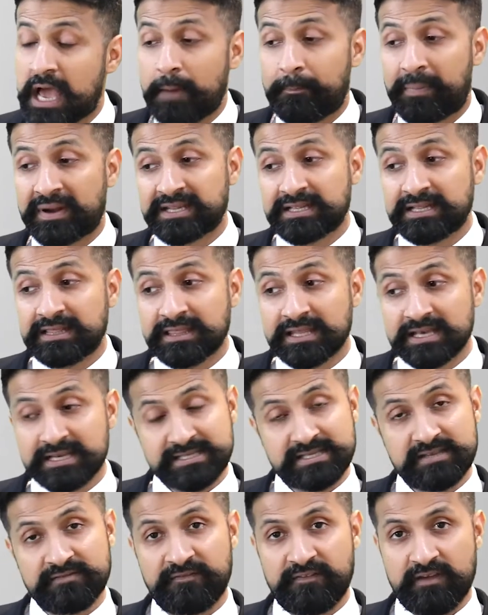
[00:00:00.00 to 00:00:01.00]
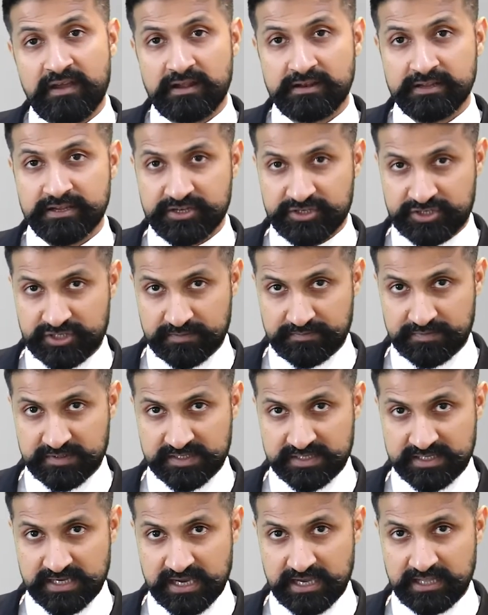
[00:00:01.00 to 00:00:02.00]
But in Laissez-Faire Leadership
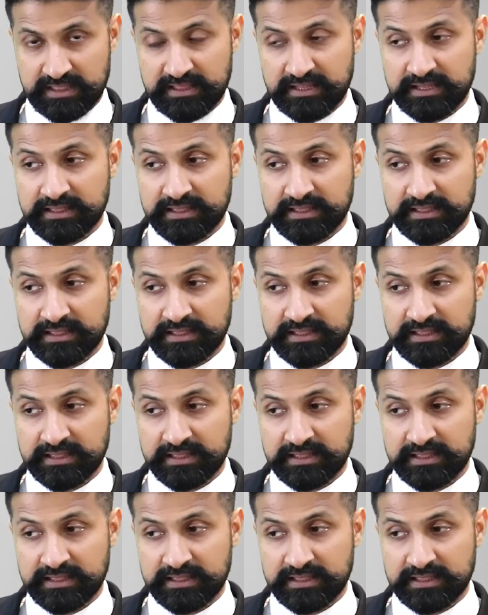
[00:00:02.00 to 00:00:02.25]
Style,